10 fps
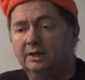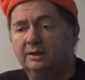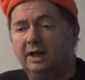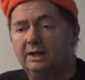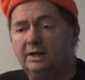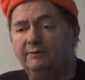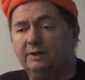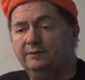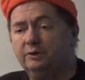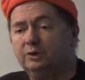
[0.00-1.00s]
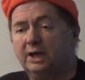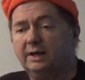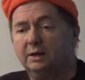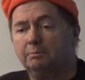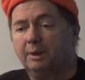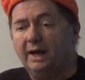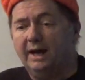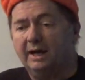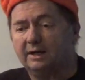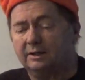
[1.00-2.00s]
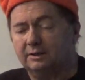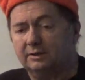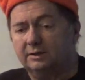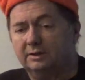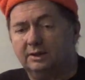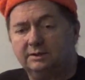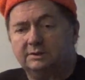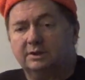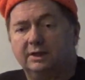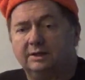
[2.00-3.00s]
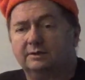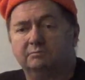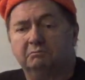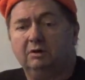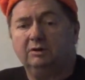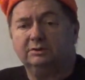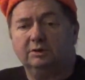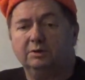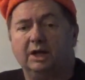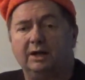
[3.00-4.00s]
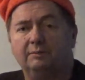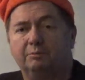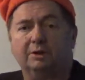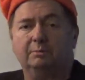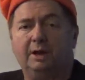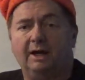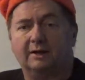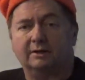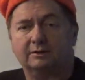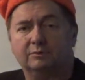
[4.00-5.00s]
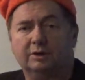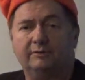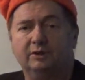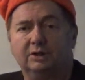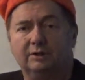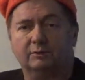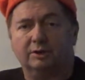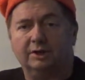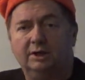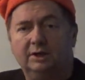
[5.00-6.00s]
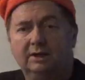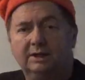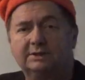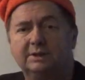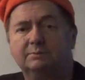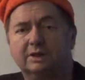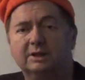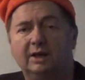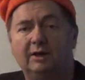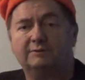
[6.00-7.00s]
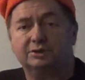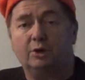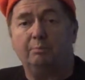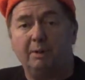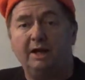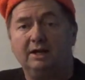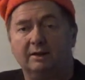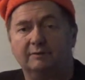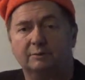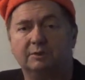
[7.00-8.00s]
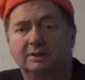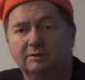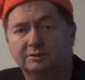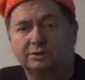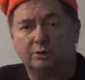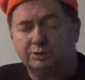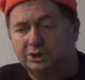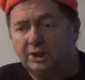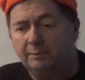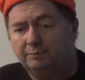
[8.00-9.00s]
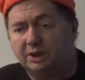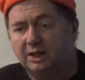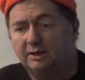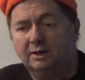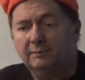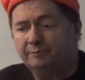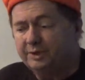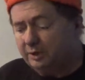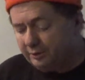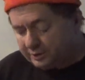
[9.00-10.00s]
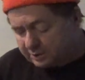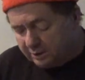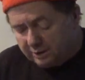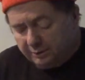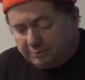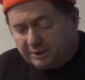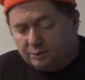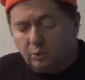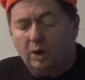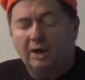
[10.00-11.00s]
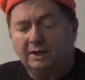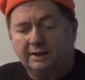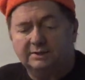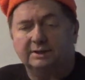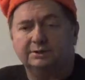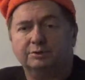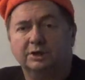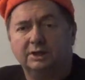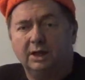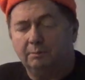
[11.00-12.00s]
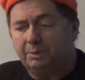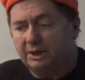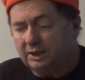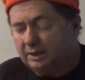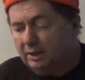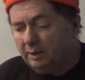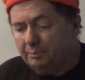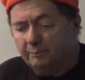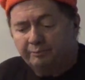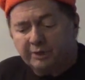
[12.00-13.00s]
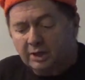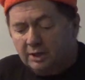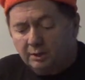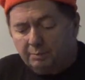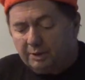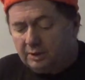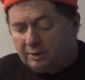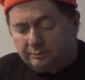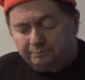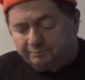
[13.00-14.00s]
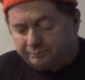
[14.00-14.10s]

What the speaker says: that even if you take it back, it's like, well, it's okay, bring it back. We'll give you another one. It seems like they have so many of them and they're so cheap that, you know, it's unlimited quantities that you can keep picking up. But